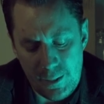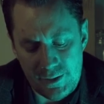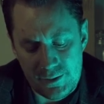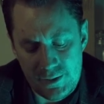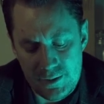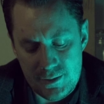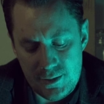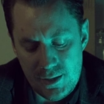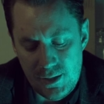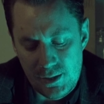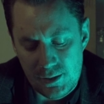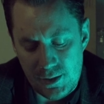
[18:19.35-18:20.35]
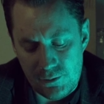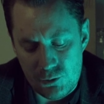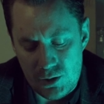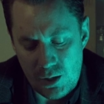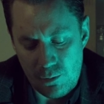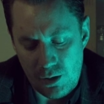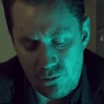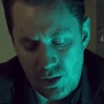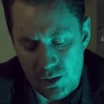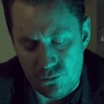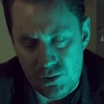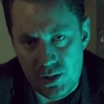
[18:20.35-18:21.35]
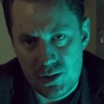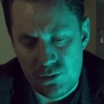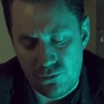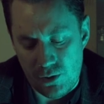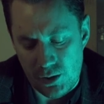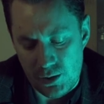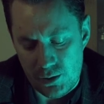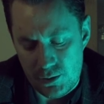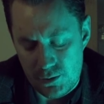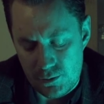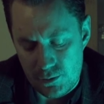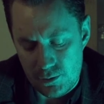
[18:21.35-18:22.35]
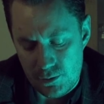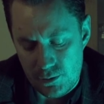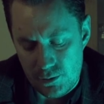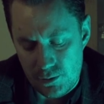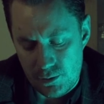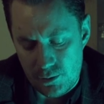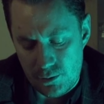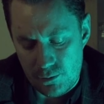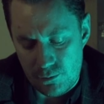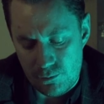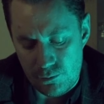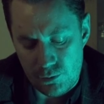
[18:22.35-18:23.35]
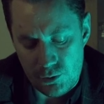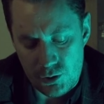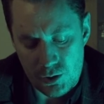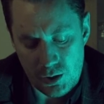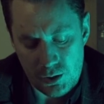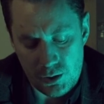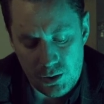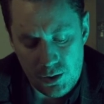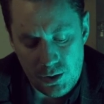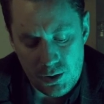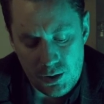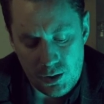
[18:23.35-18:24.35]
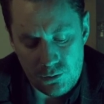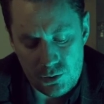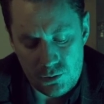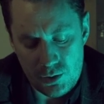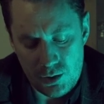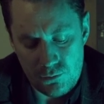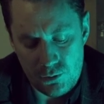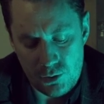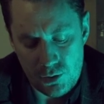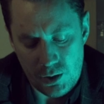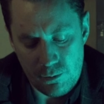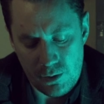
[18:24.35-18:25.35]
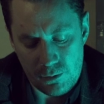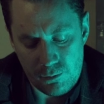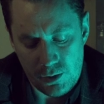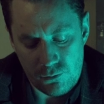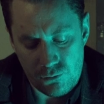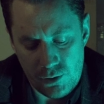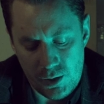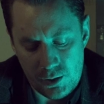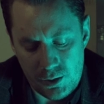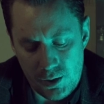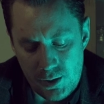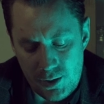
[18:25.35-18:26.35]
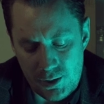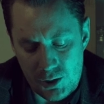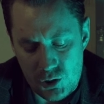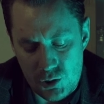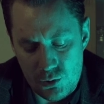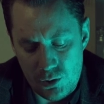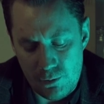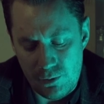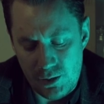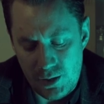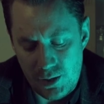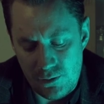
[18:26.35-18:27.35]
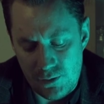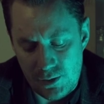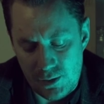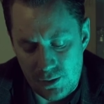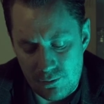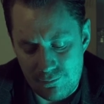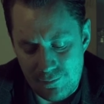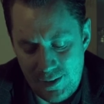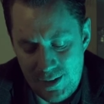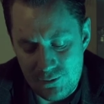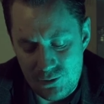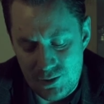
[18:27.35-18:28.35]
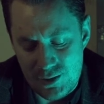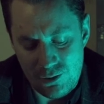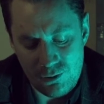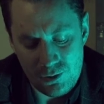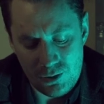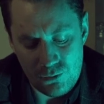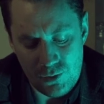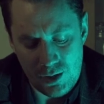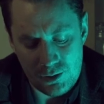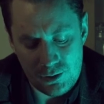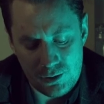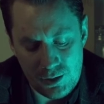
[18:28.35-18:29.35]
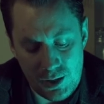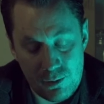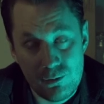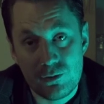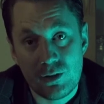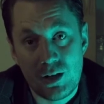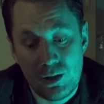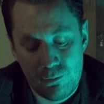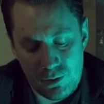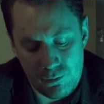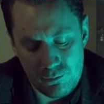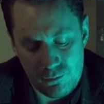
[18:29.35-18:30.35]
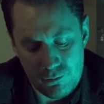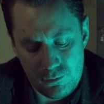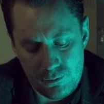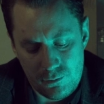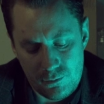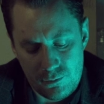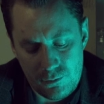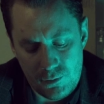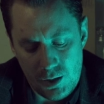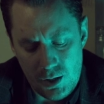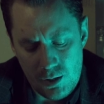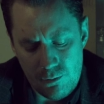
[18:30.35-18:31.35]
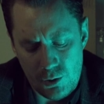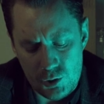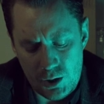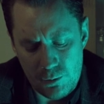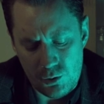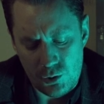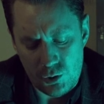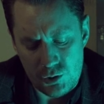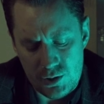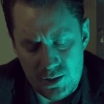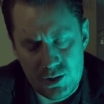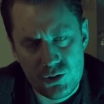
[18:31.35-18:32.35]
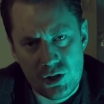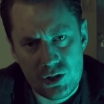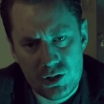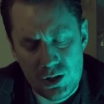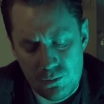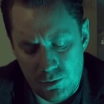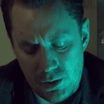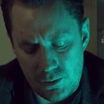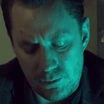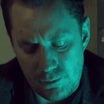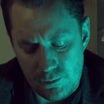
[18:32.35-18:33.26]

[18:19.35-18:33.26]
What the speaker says: At least, that was how my wife justified it. Personally, I was really worried about my friend, and I truly believed that I was the only one able to help him. Mostly because he's trusted me.